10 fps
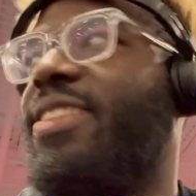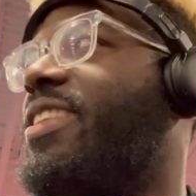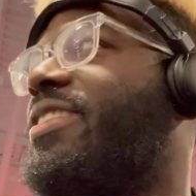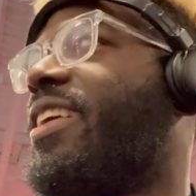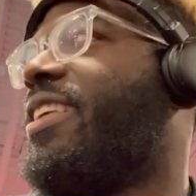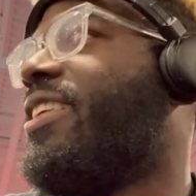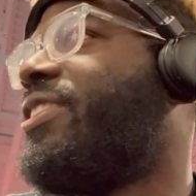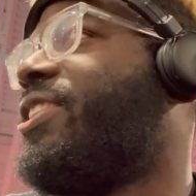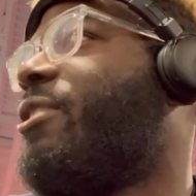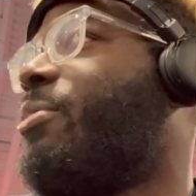decided not to
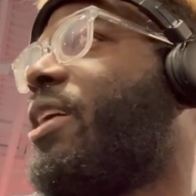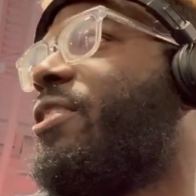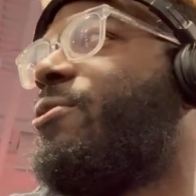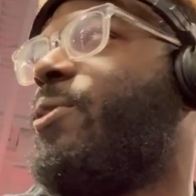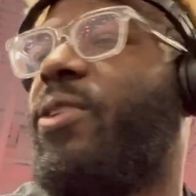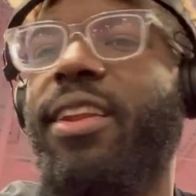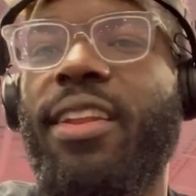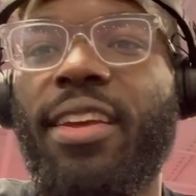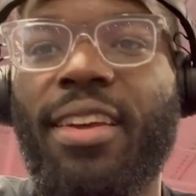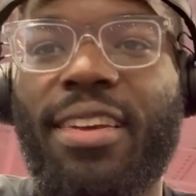show up again this morning,
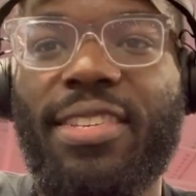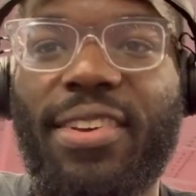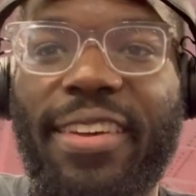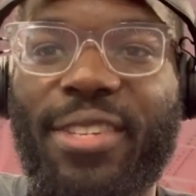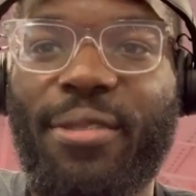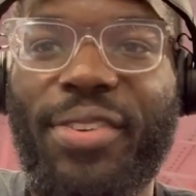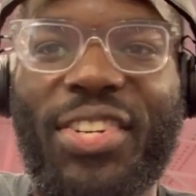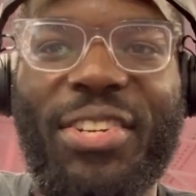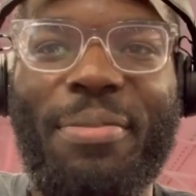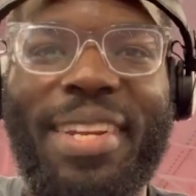so he's
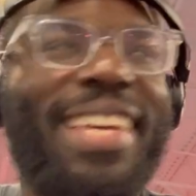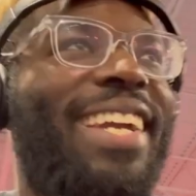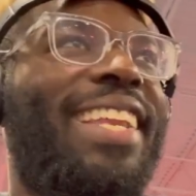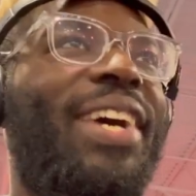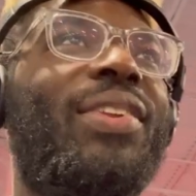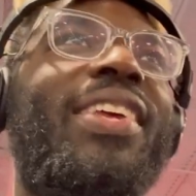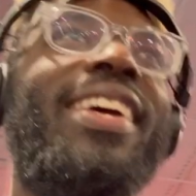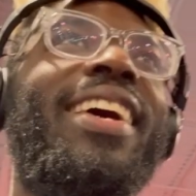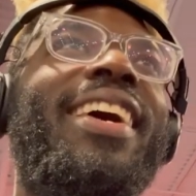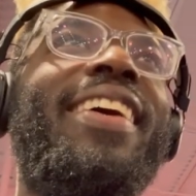officially been kicked out
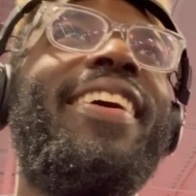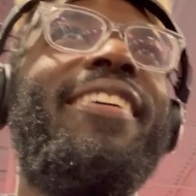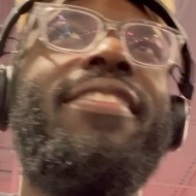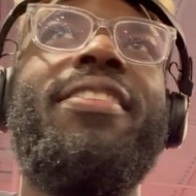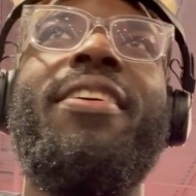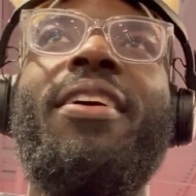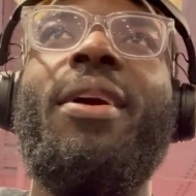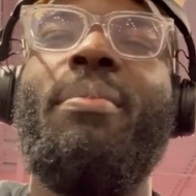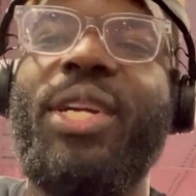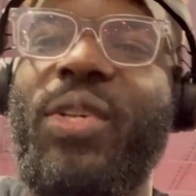of
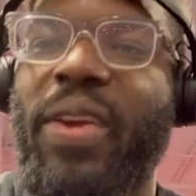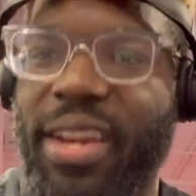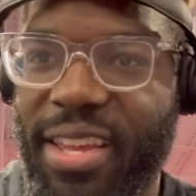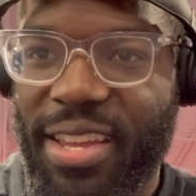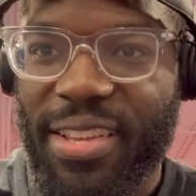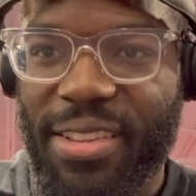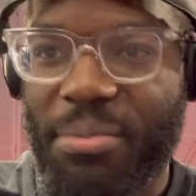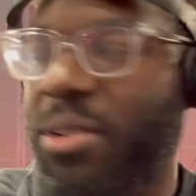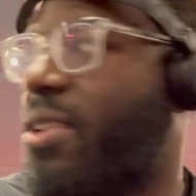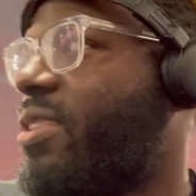my training. I'm
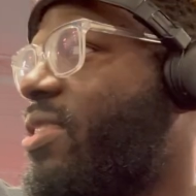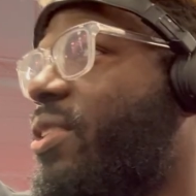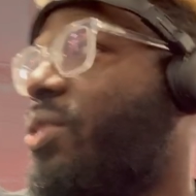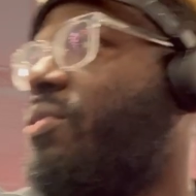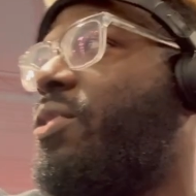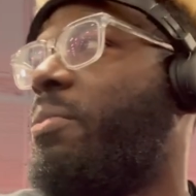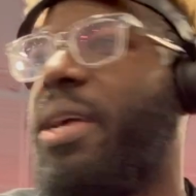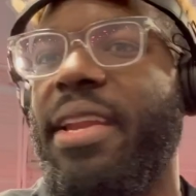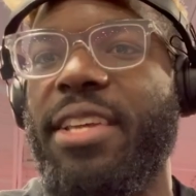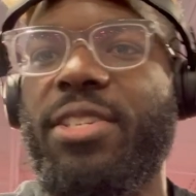gonna start looking for
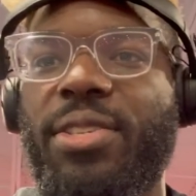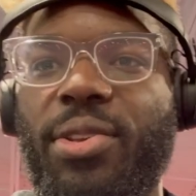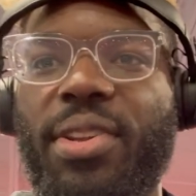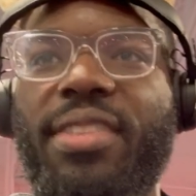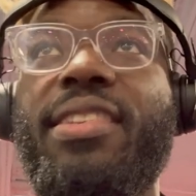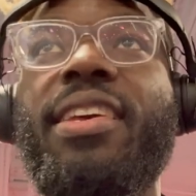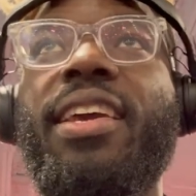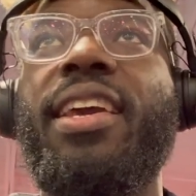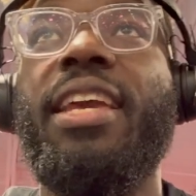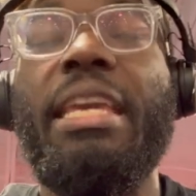my next student.
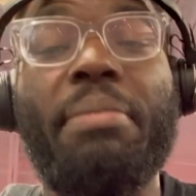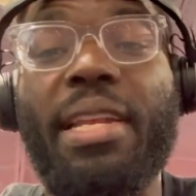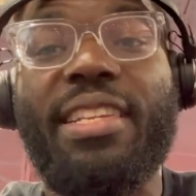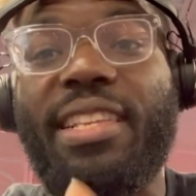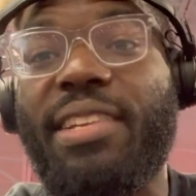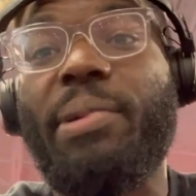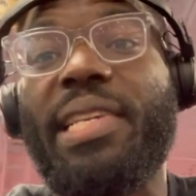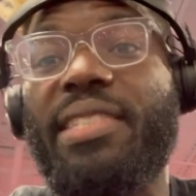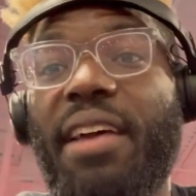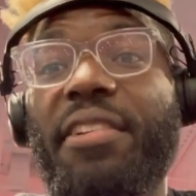He made it to like week
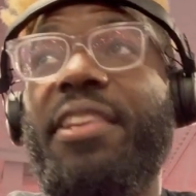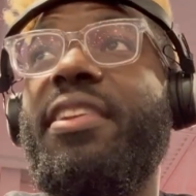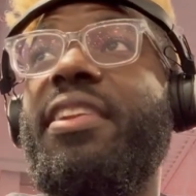seven,